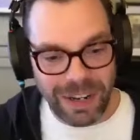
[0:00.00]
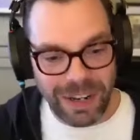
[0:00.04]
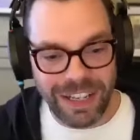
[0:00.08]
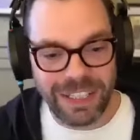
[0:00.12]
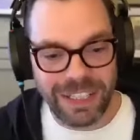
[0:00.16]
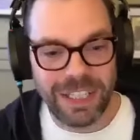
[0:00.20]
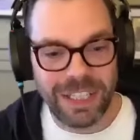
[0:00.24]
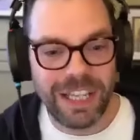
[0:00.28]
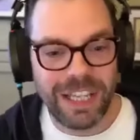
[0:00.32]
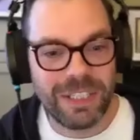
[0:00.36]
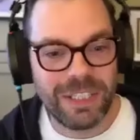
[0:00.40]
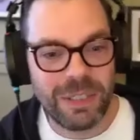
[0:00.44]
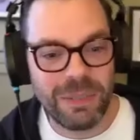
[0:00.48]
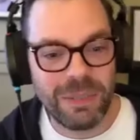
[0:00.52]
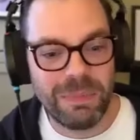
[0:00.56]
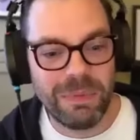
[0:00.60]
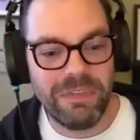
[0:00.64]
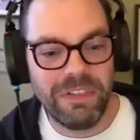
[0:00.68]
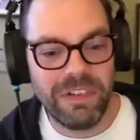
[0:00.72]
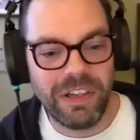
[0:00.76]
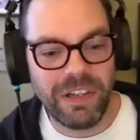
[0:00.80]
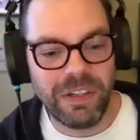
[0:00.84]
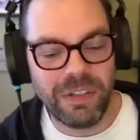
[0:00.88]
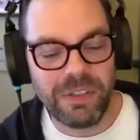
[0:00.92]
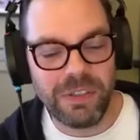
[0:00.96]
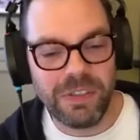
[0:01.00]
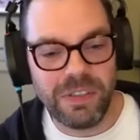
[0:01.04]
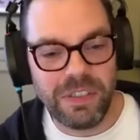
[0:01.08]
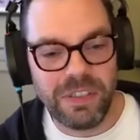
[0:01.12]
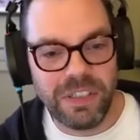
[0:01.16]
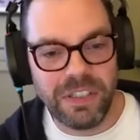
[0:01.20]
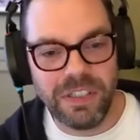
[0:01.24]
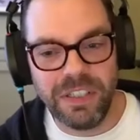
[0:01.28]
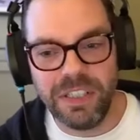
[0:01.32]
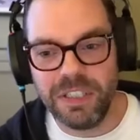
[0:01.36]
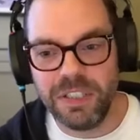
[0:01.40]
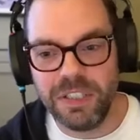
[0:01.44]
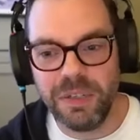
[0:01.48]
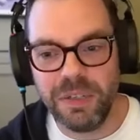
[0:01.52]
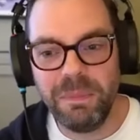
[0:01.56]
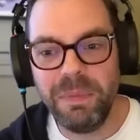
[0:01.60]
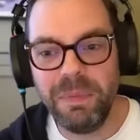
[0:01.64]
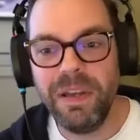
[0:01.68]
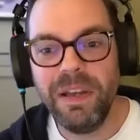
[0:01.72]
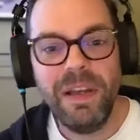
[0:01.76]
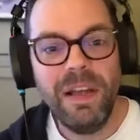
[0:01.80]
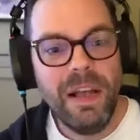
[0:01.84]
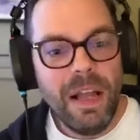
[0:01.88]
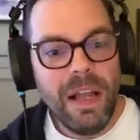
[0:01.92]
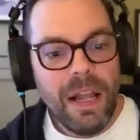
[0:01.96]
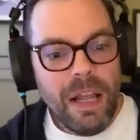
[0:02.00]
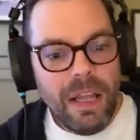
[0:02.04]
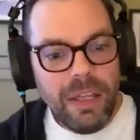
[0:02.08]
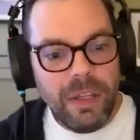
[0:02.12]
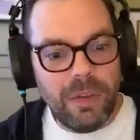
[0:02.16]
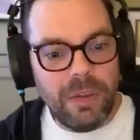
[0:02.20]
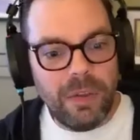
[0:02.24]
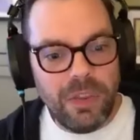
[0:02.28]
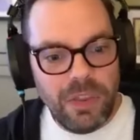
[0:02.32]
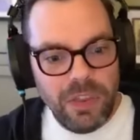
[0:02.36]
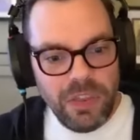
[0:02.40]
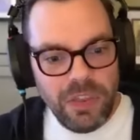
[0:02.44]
I had to use my fingers, dear listener. But you know,